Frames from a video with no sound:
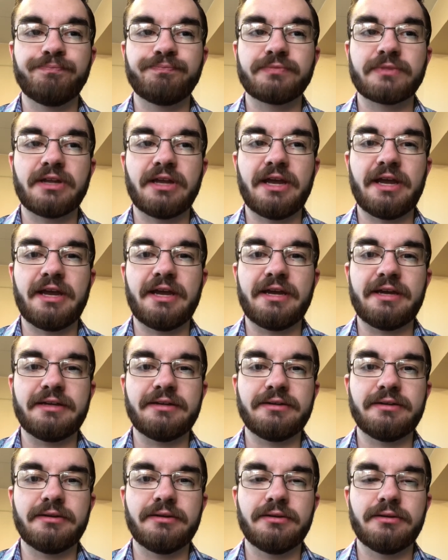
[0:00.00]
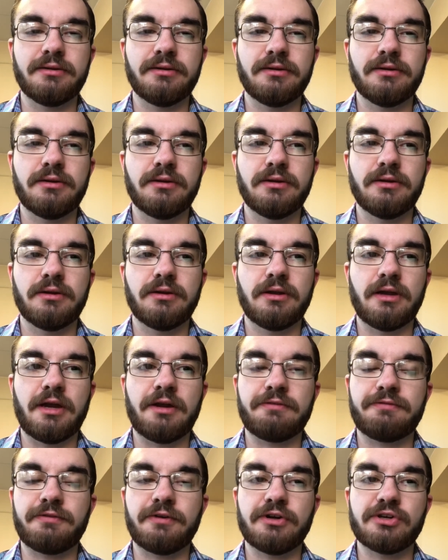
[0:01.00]
And
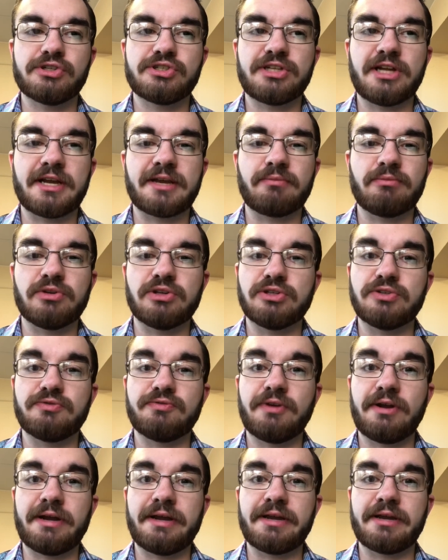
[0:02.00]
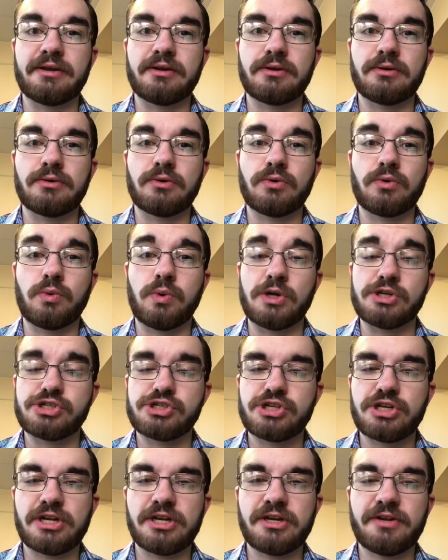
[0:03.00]
at first, I was very
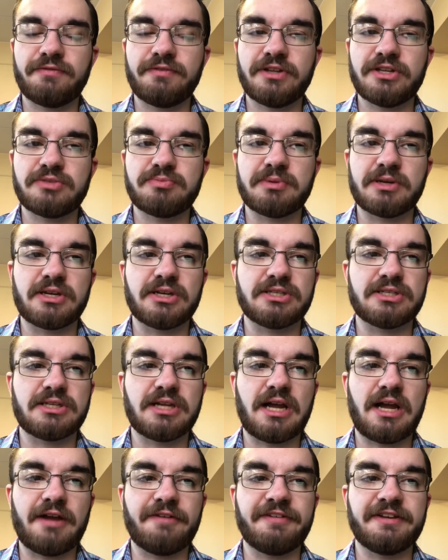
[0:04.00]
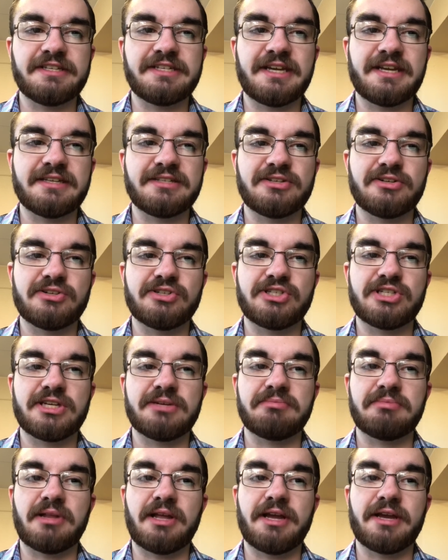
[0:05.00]
questioning of this because the obvious answers
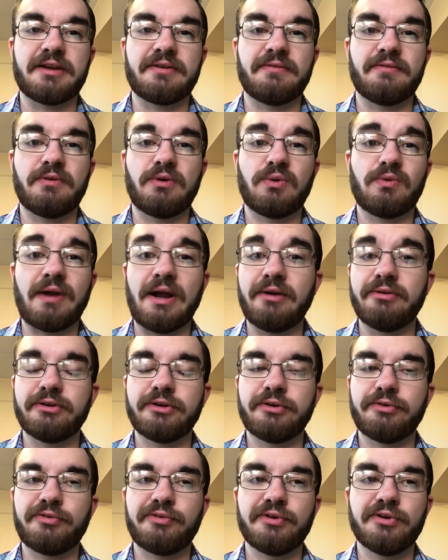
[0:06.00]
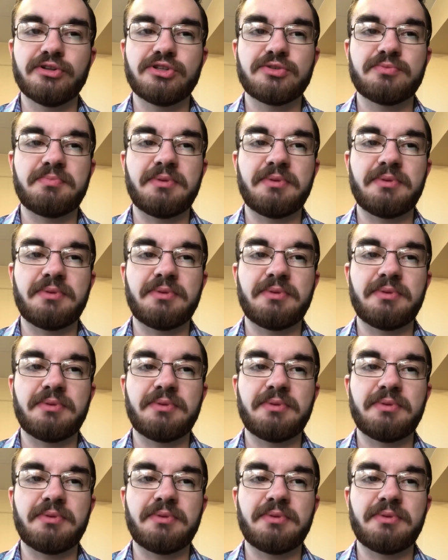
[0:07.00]
seemed like rounder fruits.